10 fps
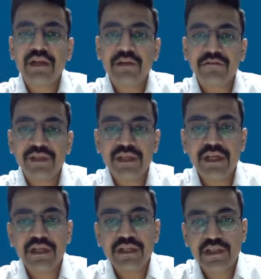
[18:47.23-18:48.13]
if the
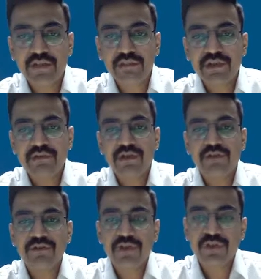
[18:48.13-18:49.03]
income level
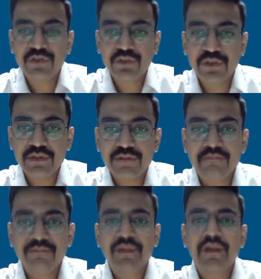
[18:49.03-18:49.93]
of consumer,
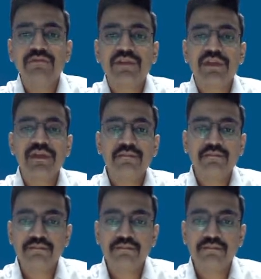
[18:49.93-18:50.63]
if the